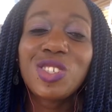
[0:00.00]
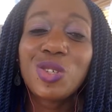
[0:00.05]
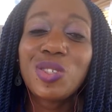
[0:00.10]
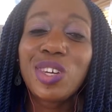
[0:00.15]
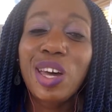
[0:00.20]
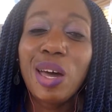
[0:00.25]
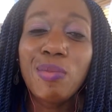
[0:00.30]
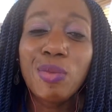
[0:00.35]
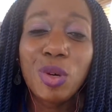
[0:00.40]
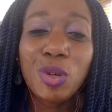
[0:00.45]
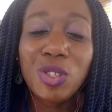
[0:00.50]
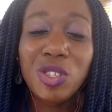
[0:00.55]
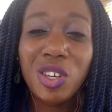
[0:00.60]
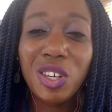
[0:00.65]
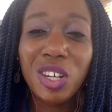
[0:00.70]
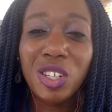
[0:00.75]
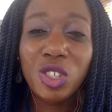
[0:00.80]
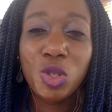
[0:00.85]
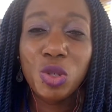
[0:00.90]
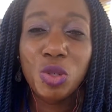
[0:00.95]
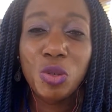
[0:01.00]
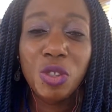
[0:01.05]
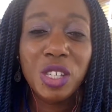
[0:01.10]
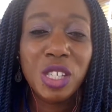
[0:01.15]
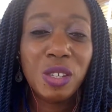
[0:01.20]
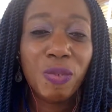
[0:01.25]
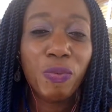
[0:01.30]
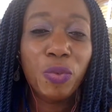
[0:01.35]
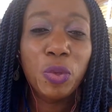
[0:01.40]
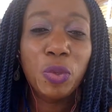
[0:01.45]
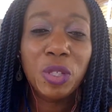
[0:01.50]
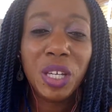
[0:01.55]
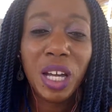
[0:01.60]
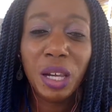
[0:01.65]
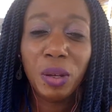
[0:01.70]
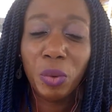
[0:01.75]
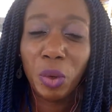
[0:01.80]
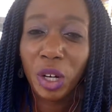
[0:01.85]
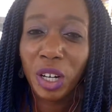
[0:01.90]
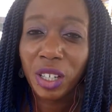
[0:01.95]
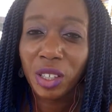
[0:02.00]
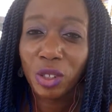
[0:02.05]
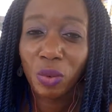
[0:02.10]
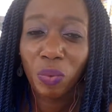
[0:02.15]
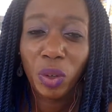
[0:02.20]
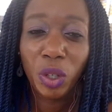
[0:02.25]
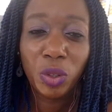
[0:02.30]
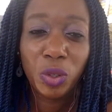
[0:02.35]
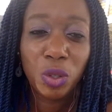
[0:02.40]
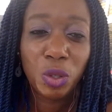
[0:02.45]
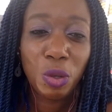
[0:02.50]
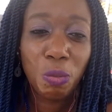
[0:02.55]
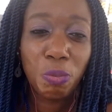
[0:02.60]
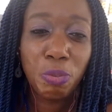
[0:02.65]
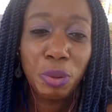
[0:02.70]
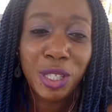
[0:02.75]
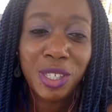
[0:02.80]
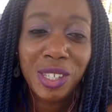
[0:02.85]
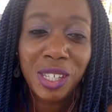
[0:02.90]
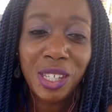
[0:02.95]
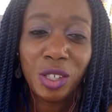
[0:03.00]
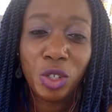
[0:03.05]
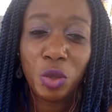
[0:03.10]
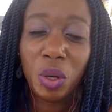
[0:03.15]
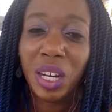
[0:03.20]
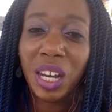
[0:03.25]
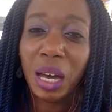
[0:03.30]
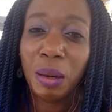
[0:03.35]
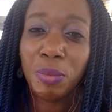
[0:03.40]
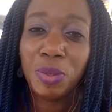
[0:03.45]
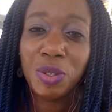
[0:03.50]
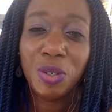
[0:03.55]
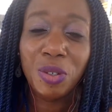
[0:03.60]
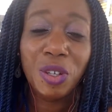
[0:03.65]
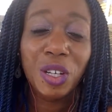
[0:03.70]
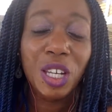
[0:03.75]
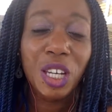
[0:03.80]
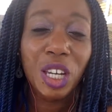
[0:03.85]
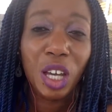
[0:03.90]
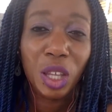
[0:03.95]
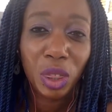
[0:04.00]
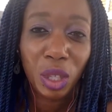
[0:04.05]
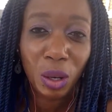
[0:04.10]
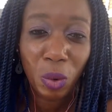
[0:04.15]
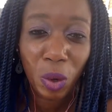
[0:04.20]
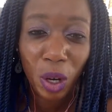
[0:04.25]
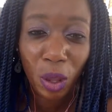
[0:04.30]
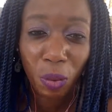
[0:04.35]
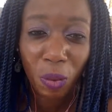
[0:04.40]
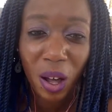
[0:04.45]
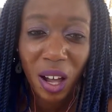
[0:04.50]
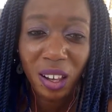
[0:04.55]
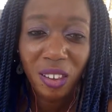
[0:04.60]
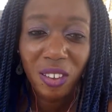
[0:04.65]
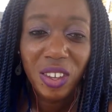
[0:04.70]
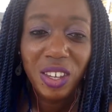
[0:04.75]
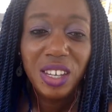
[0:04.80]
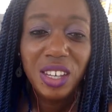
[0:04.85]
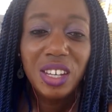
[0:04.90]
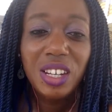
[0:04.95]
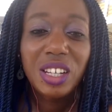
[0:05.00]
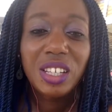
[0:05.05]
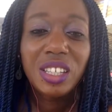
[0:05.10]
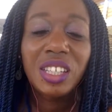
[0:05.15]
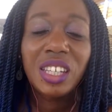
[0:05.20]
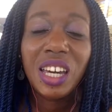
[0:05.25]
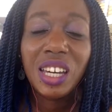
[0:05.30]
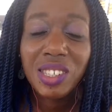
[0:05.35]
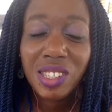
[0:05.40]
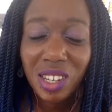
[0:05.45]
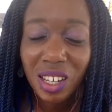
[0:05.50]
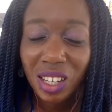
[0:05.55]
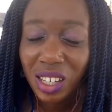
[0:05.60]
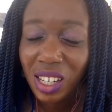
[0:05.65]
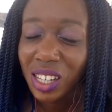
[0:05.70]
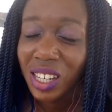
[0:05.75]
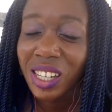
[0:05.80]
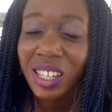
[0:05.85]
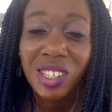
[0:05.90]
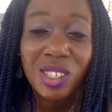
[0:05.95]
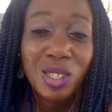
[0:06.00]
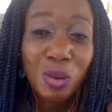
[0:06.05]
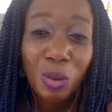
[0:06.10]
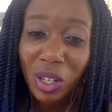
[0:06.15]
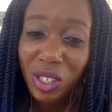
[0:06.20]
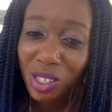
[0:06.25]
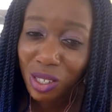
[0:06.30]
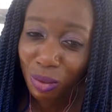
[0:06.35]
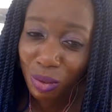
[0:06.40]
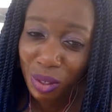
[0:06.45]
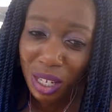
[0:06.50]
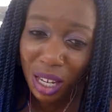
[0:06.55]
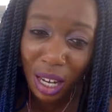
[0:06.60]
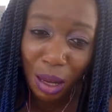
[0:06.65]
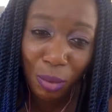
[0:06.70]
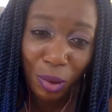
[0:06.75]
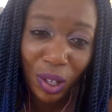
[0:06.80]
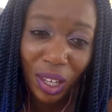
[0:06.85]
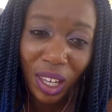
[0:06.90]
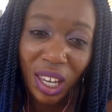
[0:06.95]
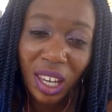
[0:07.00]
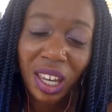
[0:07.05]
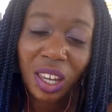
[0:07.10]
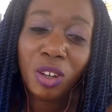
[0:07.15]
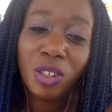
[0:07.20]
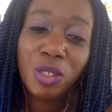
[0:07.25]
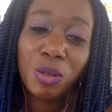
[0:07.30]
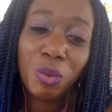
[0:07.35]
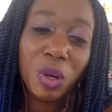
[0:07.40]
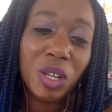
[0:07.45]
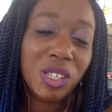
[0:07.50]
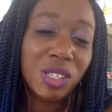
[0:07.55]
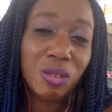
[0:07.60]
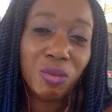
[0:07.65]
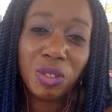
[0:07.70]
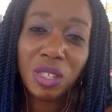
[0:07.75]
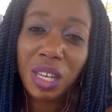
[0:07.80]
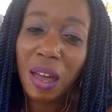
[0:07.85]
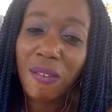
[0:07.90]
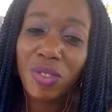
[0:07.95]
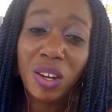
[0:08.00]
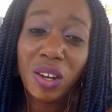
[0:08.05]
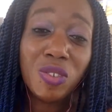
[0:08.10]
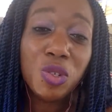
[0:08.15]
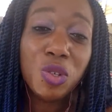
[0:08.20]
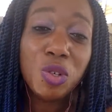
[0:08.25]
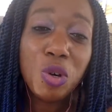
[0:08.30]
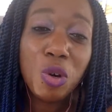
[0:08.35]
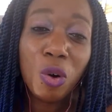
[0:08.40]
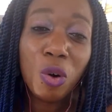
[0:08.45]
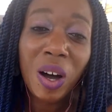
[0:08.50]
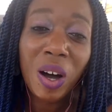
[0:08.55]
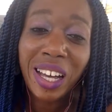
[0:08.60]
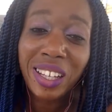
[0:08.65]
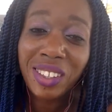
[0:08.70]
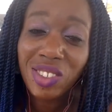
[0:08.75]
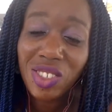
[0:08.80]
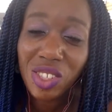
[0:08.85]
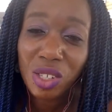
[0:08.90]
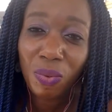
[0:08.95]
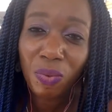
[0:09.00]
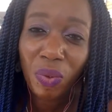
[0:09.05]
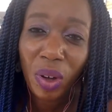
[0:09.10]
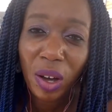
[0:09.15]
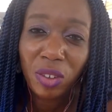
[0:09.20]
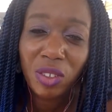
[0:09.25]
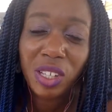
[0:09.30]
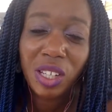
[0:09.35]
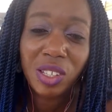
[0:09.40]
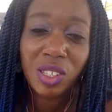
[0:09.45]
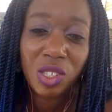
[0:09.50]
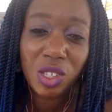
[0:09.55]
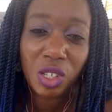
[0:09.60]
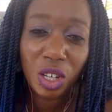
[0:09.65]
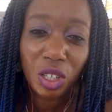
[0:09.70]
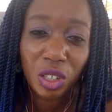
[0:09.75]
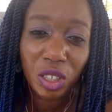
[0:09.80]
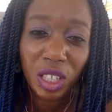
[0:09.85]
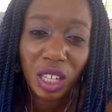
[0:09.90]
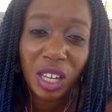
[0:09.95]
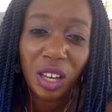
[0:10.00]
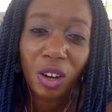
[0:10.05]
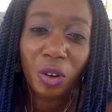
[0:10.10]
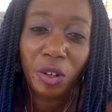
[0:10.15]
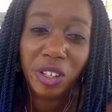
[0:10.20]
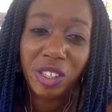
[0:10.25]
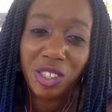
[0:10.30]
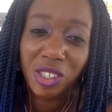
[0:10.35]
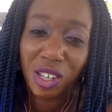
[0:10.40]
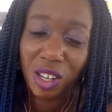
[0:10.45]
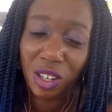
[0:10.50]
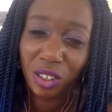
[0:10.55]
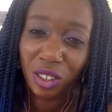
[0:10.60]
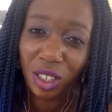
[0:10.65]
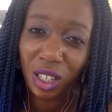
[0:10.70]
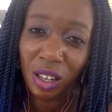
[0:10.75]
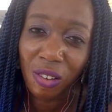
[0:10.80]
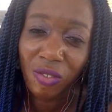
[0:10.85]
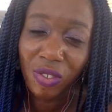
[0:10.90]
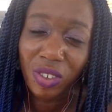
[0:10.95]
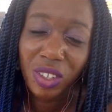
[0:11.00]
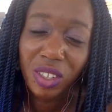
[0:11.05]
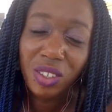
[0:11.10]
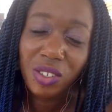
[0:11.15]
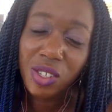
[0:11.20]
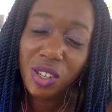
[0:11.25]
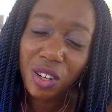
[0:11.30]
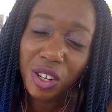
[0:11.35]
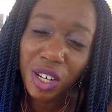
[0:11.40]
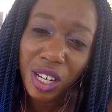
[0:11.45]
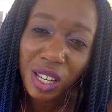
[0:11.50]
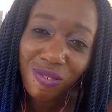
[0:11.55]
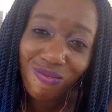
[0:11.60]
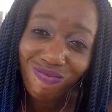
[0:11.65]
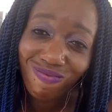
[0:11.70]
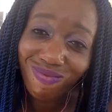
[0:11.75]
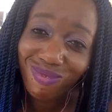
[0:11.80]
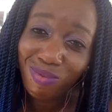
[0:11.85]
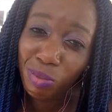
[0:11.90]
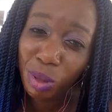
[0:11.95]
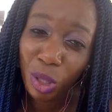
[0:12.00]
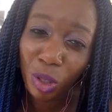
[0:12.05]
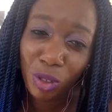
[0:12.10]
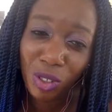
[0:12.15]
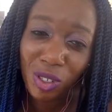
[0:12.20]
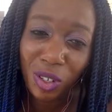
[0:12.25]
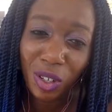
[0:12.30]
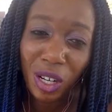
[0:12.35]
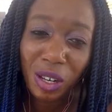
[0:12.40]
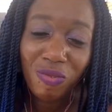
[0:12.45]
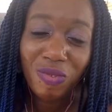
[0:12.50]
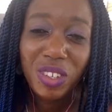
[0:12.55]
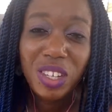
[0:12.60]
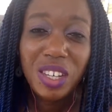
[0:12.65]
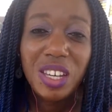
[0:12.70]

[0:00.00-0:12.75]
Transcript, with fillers: And so time goes on as you do this futile work. You feel so busy doing absolutely nothing worthwhile. Yes, honey, it is a waste of time, okay? And not a waste of time. There is no answer found externally or internally. Sorry, but not sorry.